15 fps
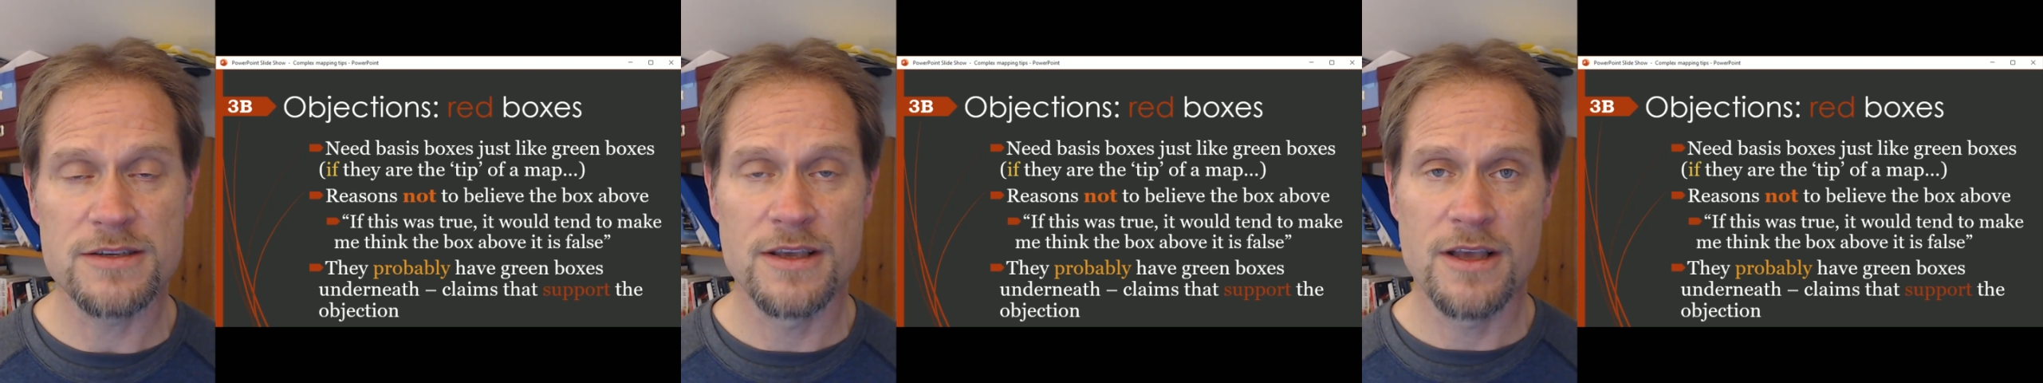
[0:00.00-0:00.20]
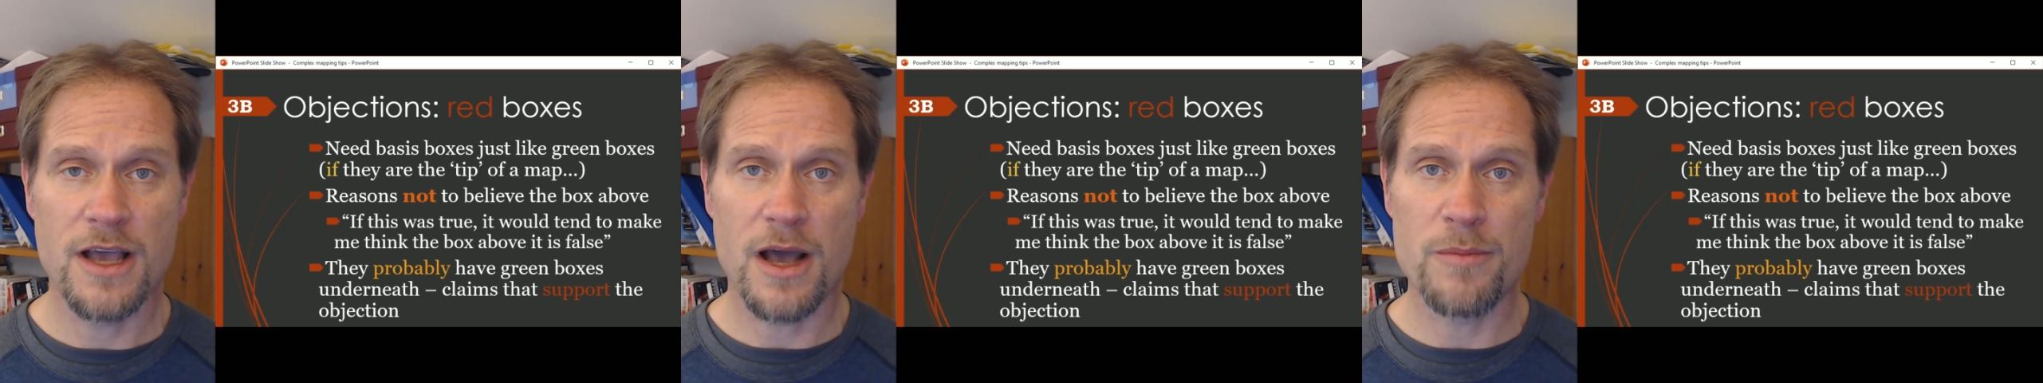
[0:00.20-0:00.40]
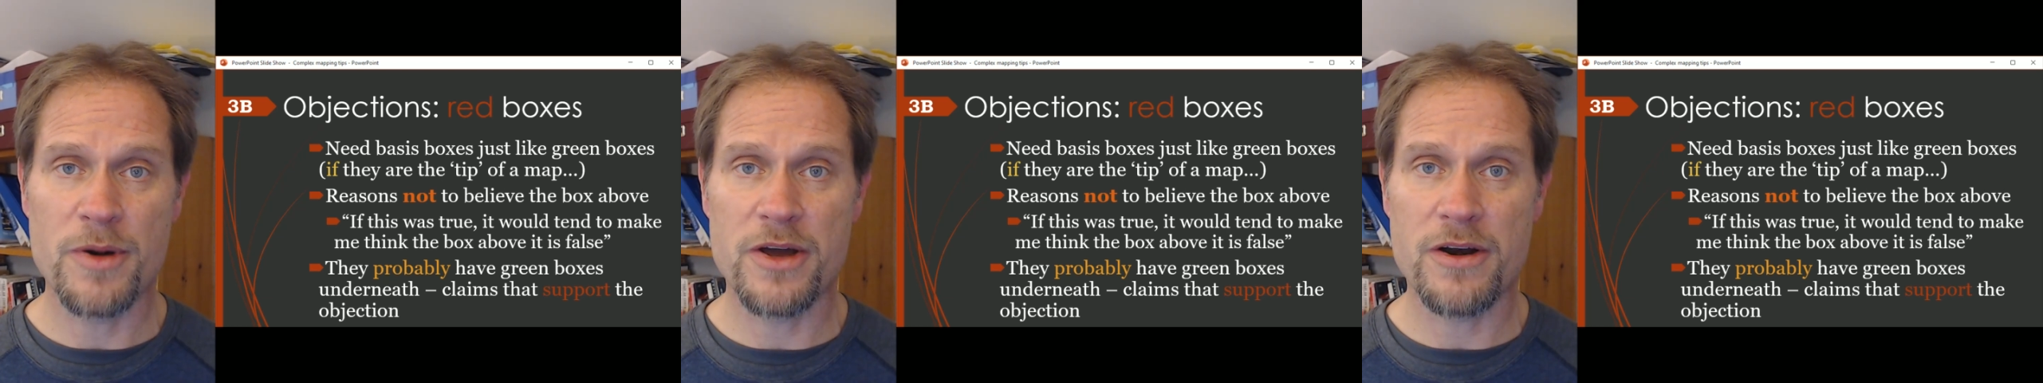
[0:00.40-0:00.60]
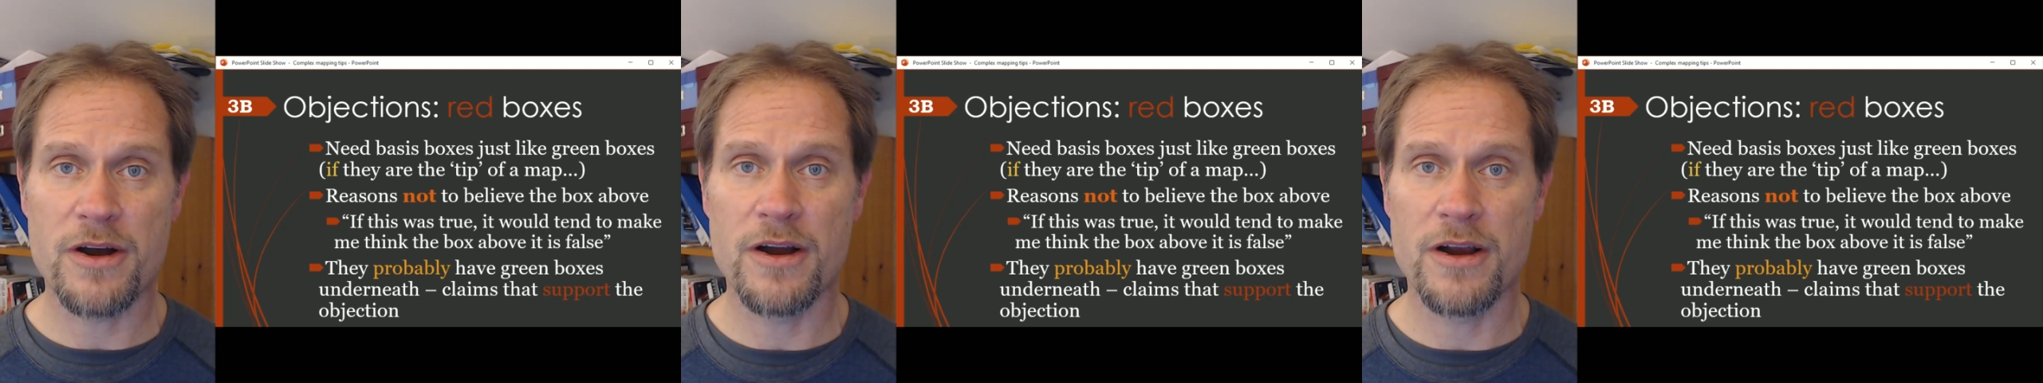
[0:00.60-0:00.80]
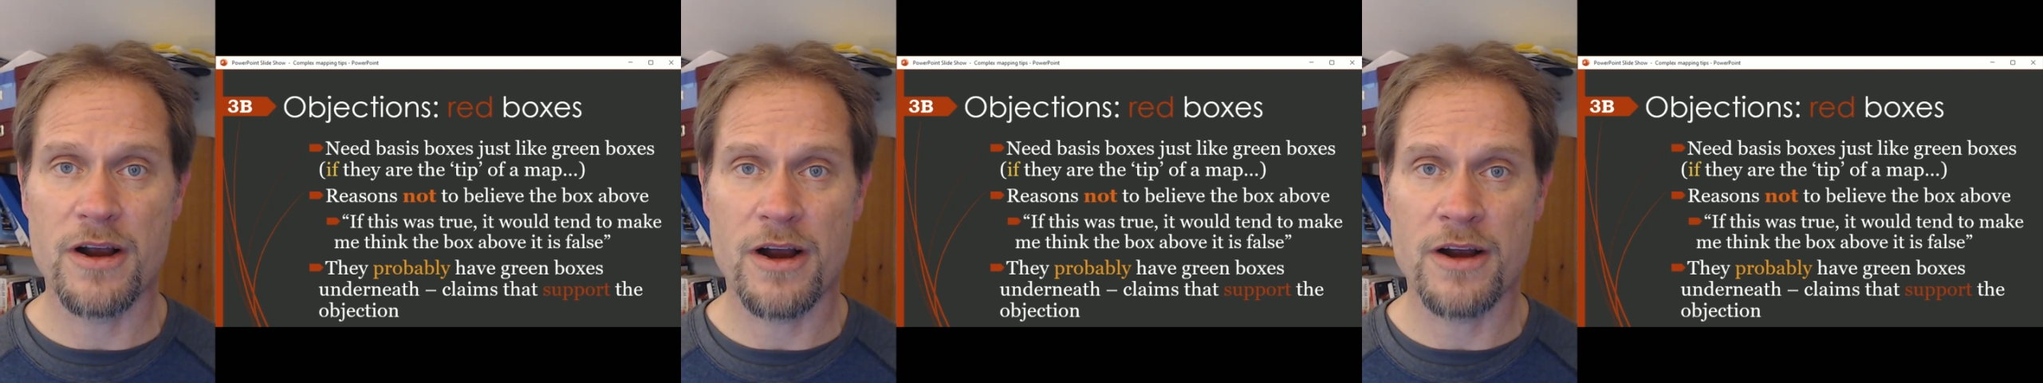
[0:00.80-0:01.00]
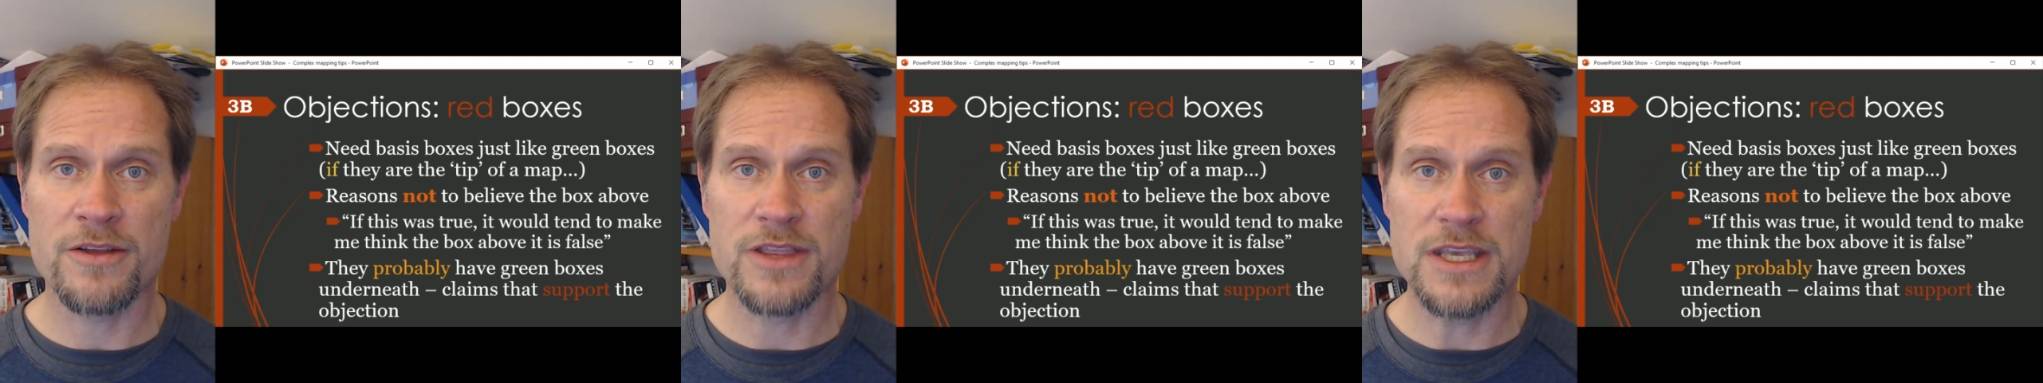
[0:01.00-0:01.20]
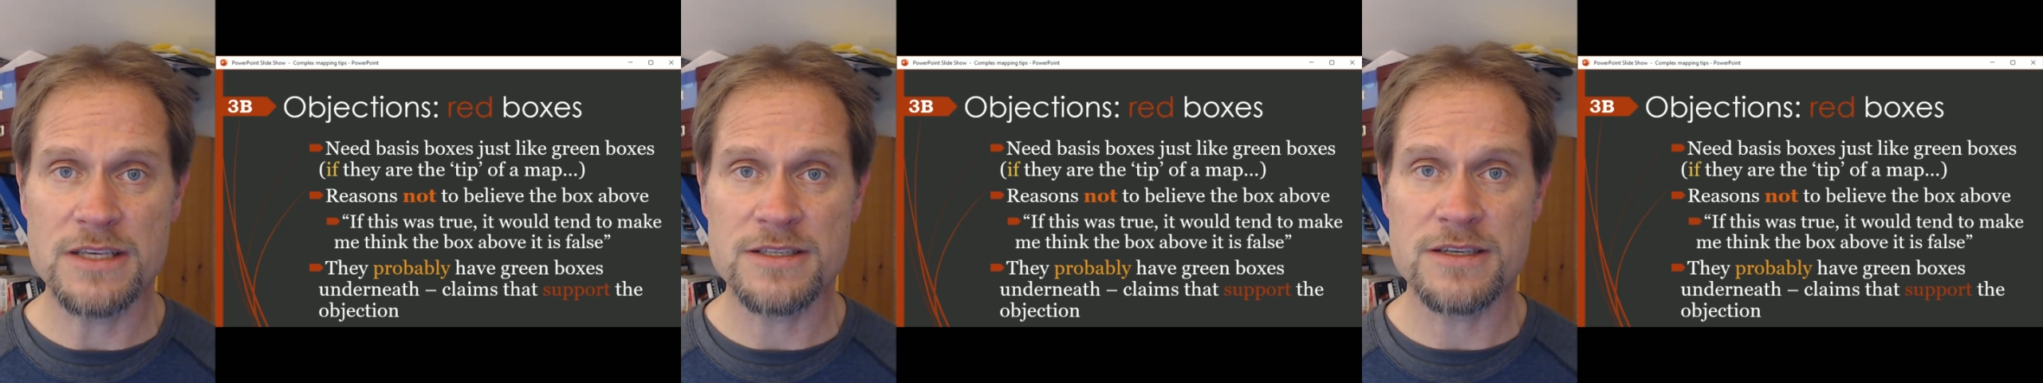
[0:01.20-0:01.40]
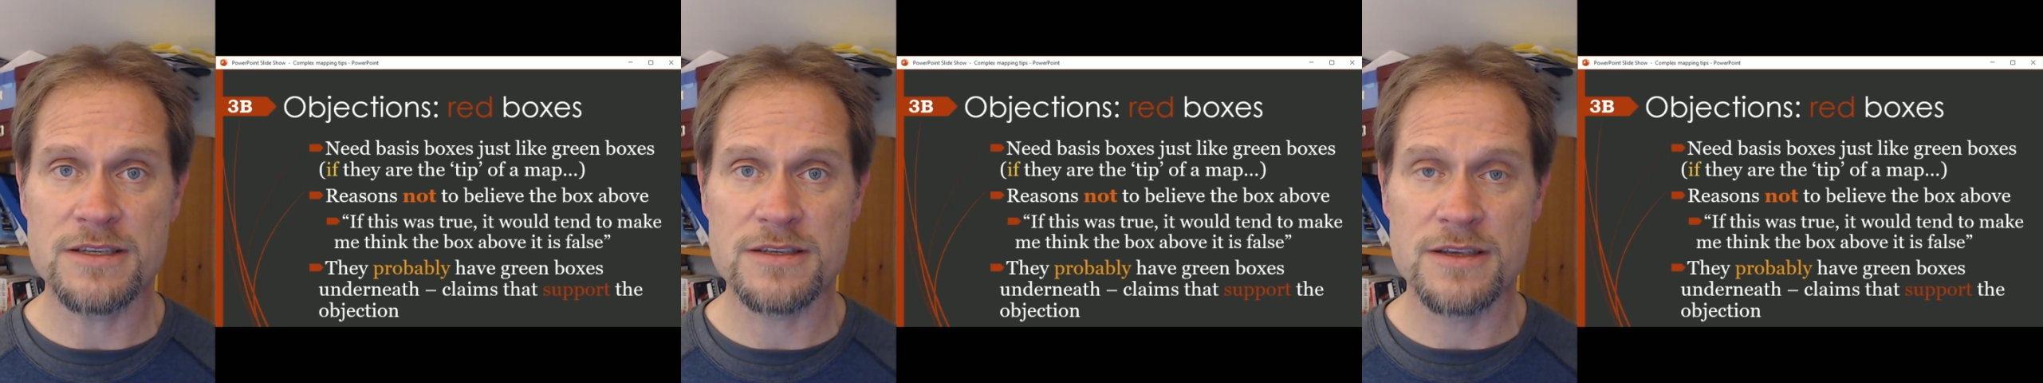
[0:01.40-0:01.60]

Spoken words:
about our thesis,